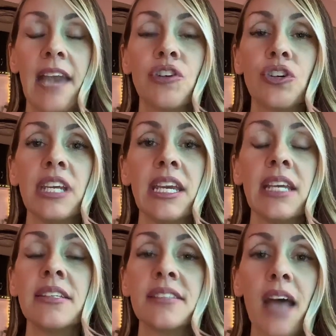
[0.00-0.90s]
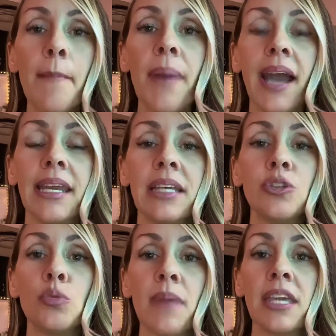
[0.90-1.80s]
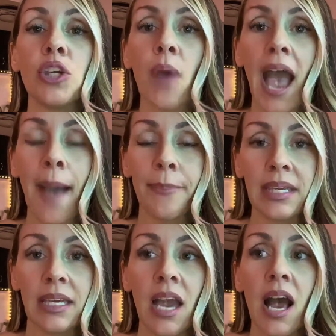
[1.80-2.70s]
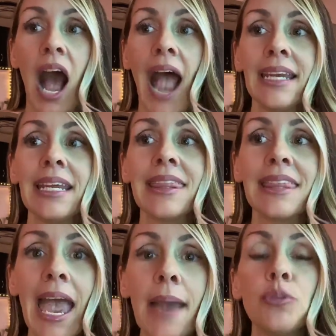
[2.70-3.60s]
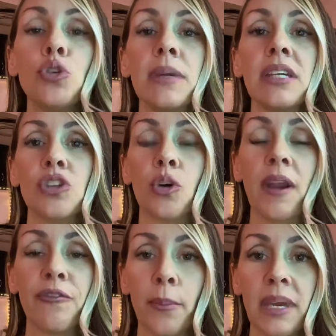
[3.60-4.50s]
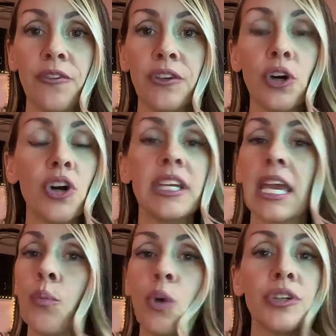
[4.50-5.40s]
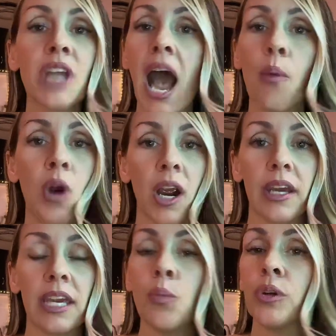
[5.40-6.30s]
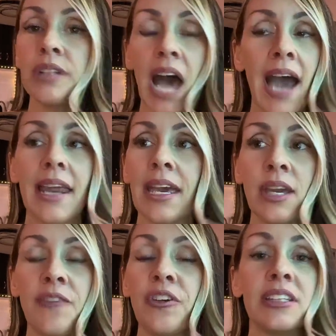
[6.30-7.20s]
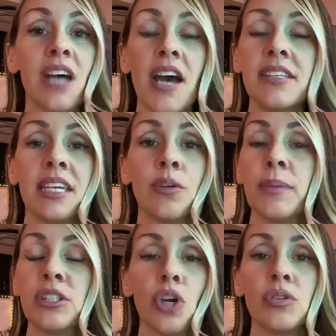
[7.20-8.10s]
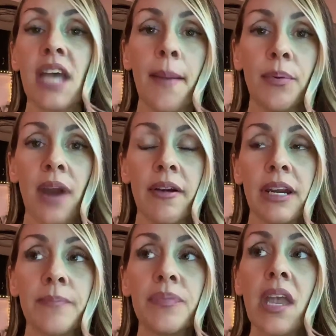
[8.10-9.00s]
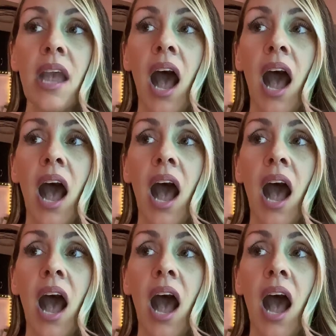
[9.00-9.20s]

If you're needing somebody to make you happy, I need them to be a certain way for me to feel good, it will not work. It will not. If it does, it'll be so temporary.